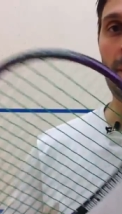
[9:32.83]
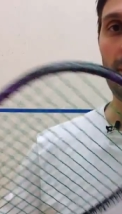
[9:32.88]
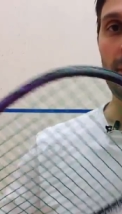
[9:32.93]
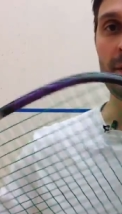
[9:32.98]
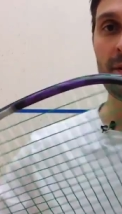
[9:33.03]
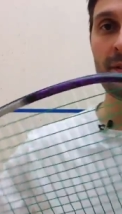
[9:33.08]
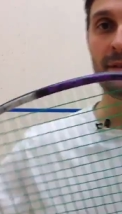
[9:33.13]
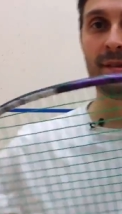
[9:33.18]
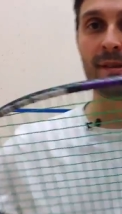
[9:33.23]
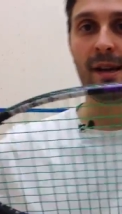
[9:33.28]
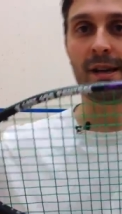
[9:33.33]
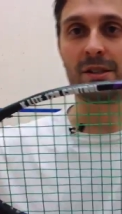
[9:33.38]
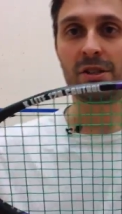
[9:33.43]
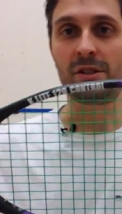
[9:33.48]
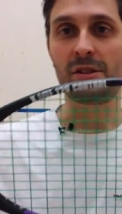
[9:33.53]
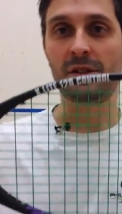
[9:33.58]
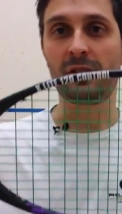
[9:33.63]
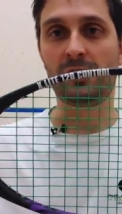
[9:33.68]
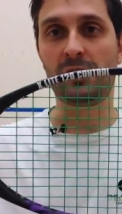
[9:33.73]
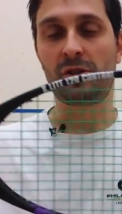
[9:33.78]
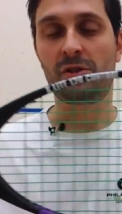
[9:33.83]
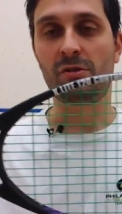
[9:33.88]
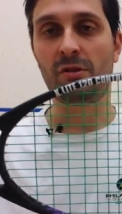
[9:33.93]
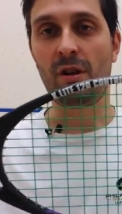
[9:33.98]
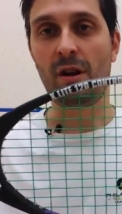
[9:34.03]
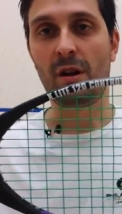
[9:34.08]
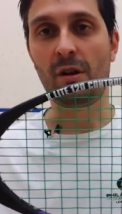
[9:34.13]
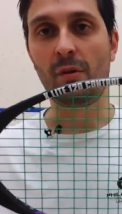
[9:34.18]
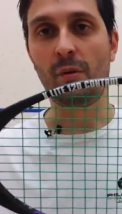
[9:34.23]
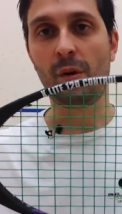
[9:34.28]
this is actually
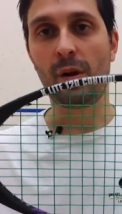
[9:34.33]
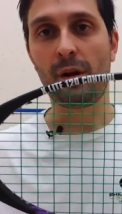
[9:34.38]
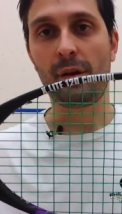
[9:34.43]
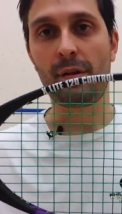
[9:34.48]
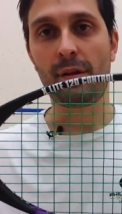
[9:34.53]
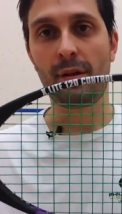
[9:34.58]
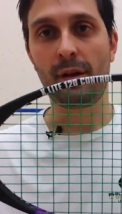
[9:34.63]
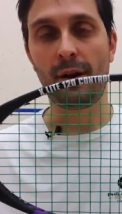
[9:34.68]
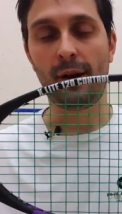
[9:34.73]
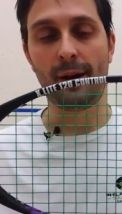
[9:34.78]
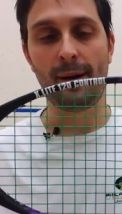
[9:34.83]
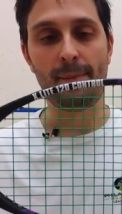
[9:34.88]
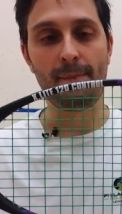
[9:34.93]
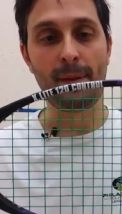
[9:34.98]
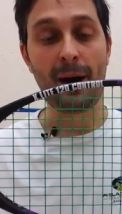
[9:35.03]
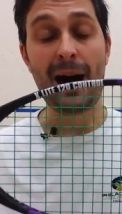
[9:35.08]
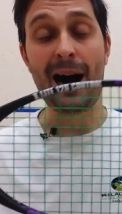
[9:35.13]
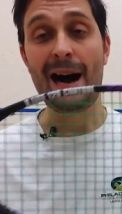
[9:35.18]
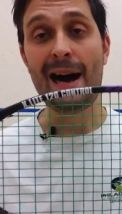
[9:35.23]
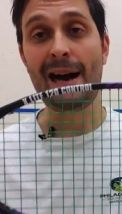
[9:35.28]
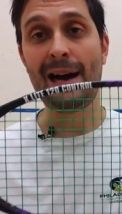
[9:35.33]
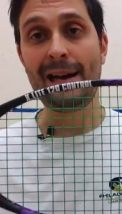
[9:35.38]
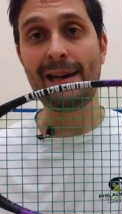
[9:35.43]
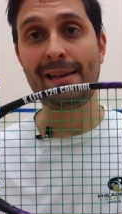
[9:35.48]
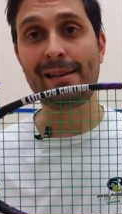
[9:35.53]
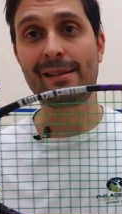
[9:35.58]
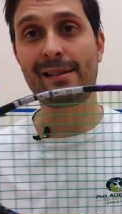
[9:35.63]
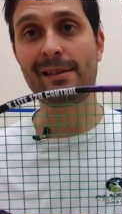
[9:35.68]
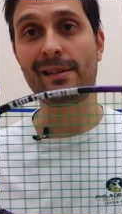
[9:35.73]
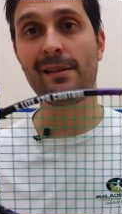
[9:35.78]
strung with um,
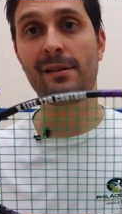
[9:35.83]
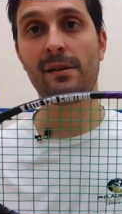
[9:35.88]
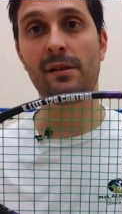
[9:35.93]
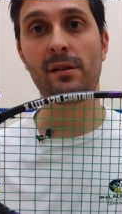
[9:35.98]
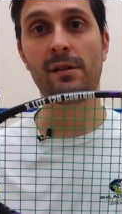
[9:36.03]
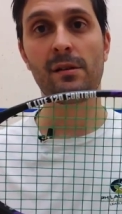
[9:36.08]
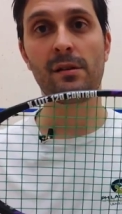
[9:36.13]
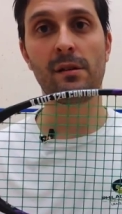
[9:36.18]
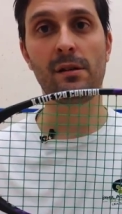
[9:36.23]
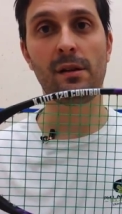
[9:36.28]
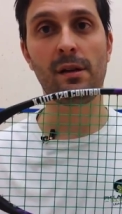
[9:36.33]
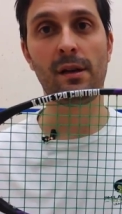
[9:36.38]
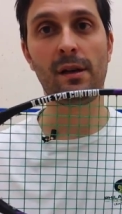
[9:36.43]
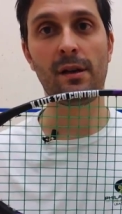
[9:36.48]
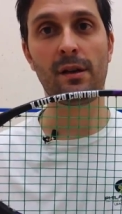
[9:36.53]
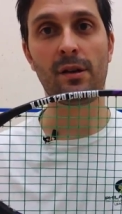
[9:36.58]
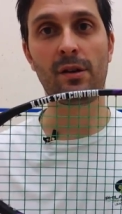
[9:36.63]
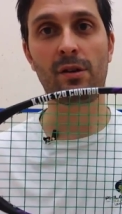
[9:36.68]
eyes uh,